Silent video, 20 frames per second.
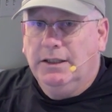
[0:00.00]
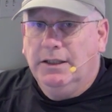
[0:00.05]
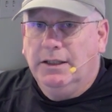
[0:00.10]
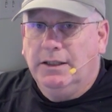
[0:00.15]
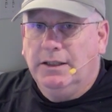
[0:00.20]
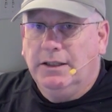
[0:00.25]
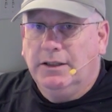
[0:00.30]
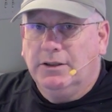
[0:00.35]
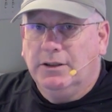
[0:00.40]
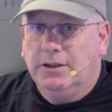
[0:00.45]

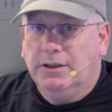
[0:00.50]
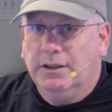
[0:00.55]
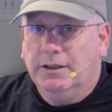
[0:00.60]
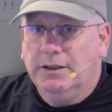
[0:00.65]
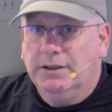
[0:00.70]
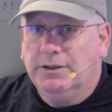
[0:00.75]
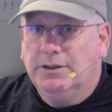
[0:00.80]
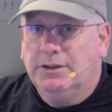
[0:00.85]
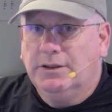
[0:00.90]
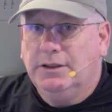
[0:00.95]
they call
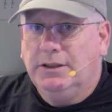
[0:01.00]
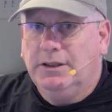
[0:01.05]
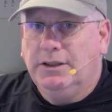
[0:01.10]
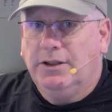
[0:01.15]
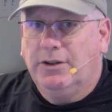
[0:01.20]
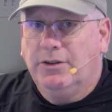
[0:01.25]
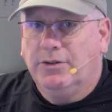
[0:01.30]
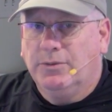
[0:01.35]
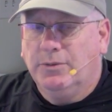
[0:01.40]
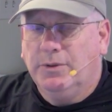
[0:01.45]
this the
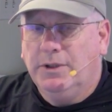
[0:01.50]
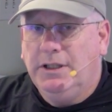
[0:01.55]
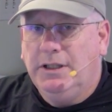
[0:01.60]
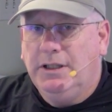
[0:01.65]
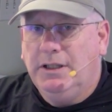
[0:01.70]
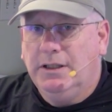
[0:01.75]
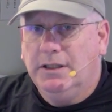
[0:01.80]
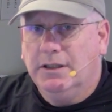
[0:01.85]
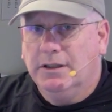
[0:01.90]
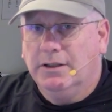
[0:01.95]

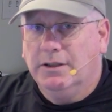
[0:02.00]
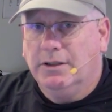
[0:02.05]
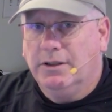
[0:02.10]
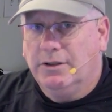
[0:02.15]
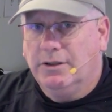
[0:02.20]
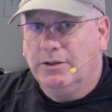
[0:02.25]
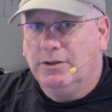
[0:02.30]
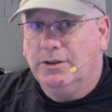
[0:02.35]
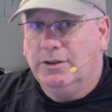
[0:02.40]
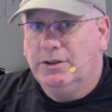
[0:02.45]

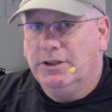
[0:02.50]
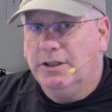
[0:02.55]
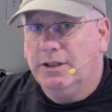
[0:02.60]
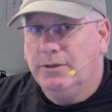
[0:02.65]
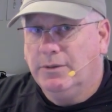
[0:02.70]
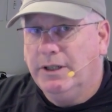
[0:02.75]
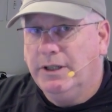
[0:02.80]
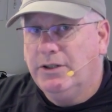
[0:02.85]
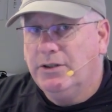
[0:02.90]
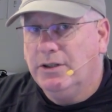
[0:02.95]
third
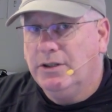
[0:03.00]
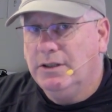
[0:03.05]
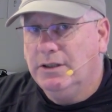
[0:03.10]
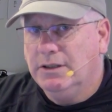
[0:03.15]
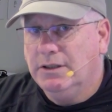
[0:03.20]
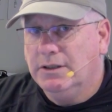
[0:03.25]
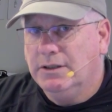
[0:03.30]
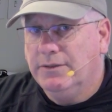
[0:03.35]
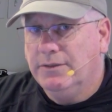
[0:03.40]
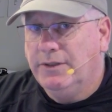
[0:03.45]
generation
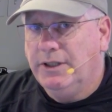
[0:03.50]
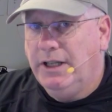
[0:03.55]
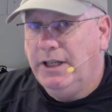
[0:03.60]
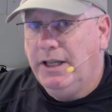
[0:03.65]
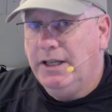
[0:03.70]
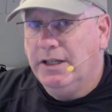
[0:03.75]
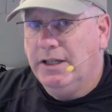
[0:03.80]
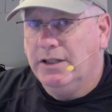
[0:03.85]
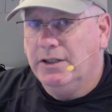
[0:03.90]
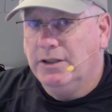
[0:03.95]
of the
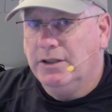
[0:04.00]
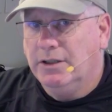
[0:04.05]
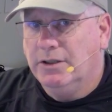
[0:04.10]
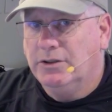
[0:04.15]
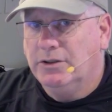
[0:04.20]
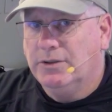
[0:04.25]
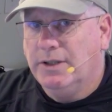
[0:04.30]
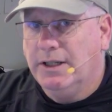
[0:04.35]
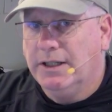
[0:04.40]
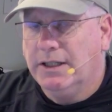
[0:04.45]
AI auto
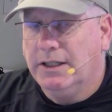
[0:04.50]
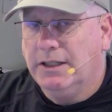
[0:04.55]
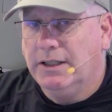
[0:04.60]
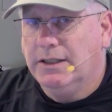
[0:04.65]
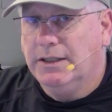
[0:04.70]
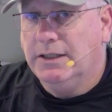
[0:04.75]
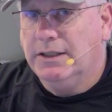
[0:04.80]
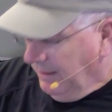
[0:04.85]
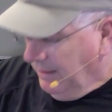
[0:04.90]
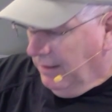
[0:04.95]

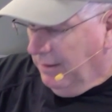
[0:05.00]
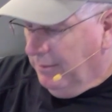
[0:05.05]
tracking.